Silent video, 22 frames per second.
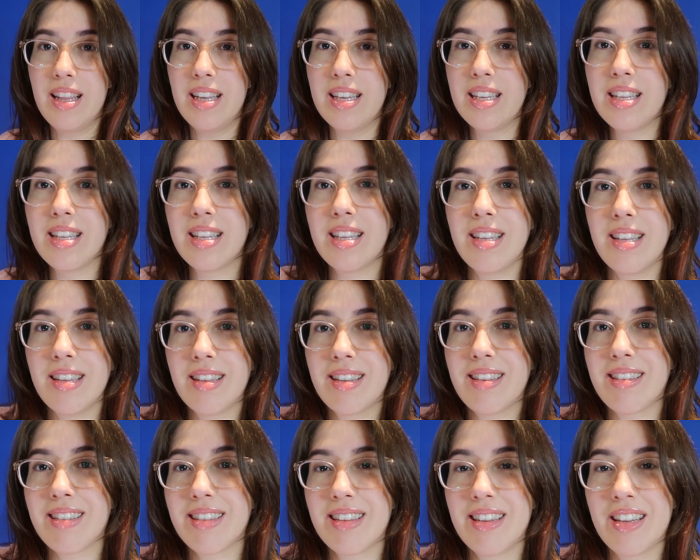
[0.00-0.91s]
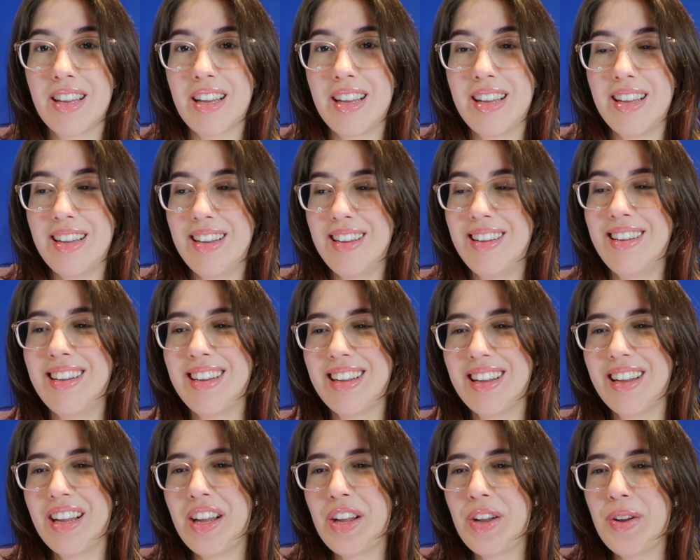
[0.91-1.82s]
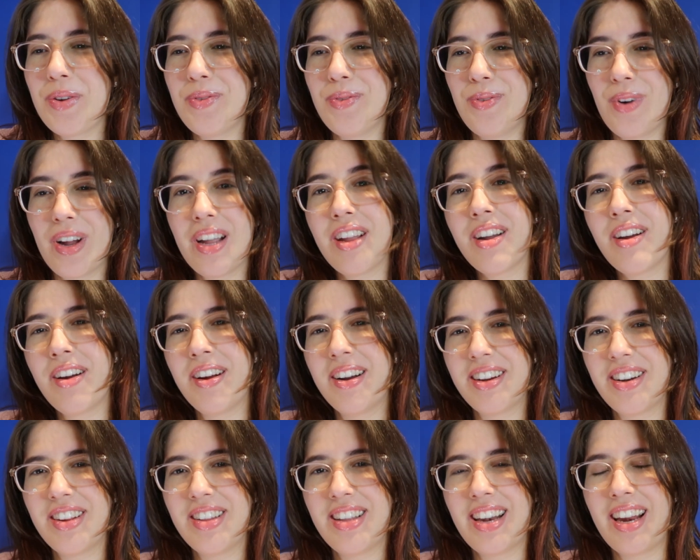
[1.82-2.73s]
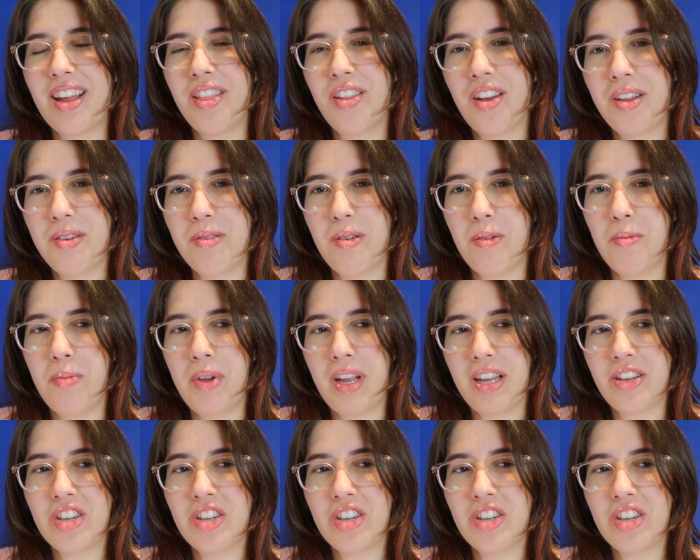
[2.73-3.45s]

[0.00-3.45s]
This is way harder than I thought it would be.